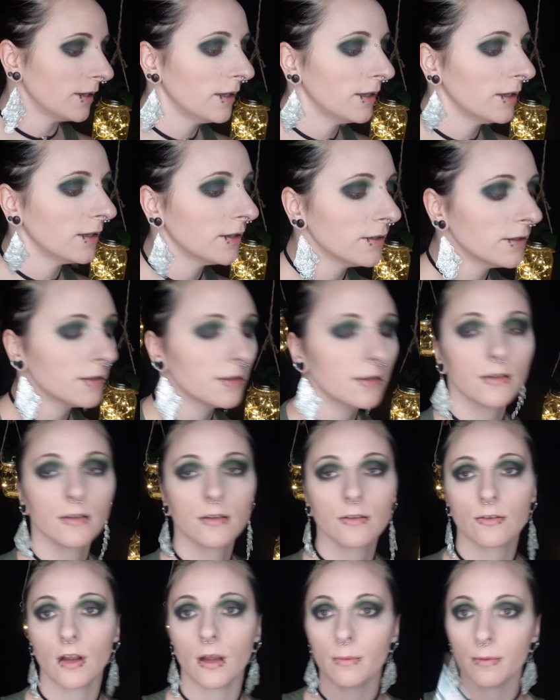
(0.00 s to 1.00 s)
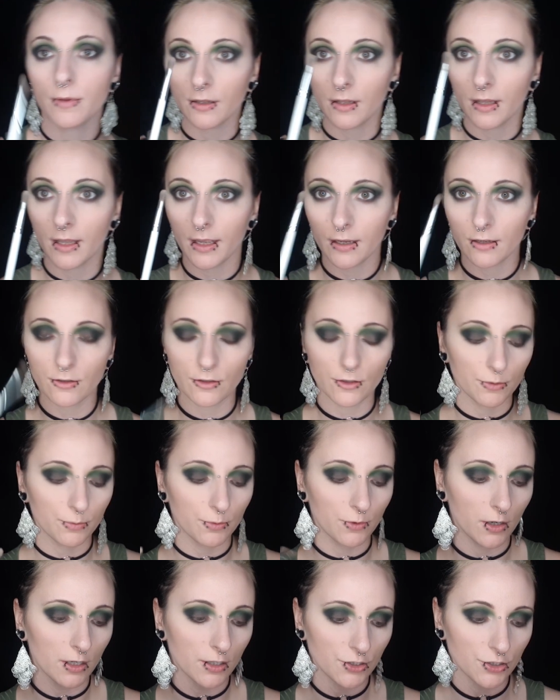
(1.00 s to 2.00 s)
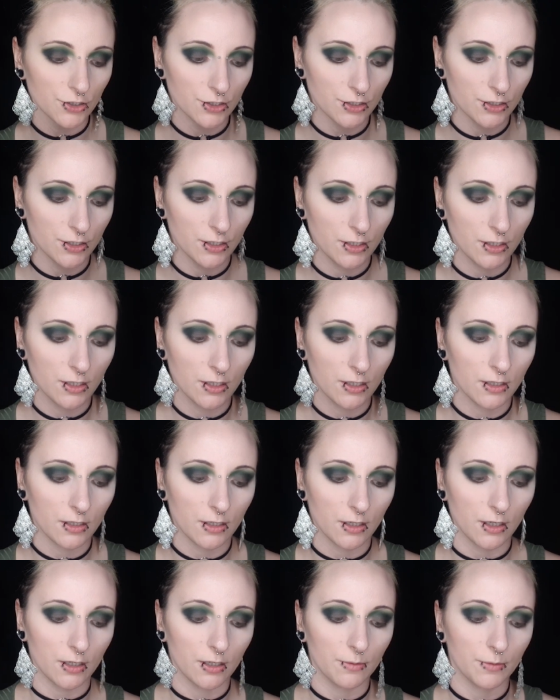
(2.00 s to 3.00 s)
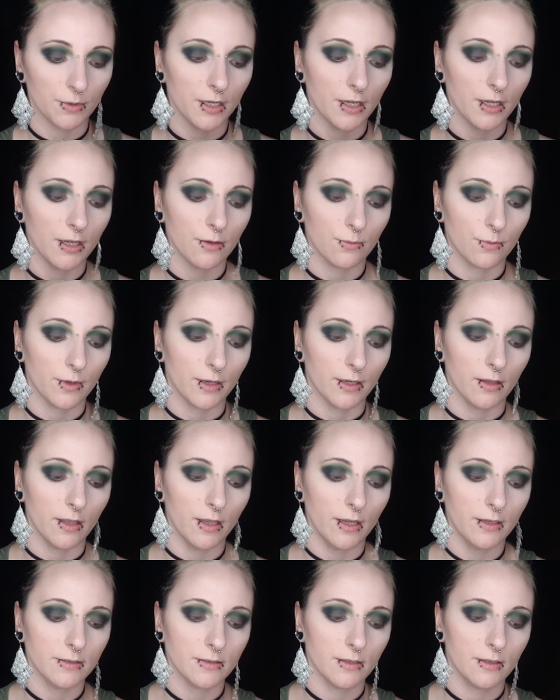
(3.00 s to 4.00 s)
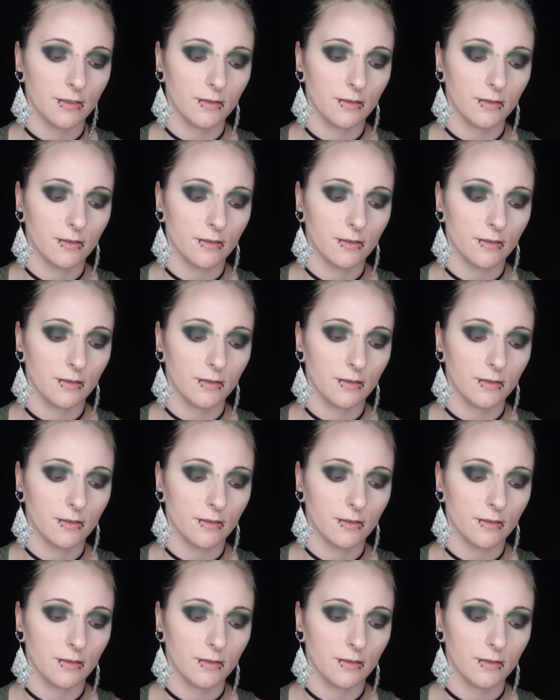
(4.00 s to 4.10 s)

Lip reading: and grab a little angular brush and I'm going to hit ring light.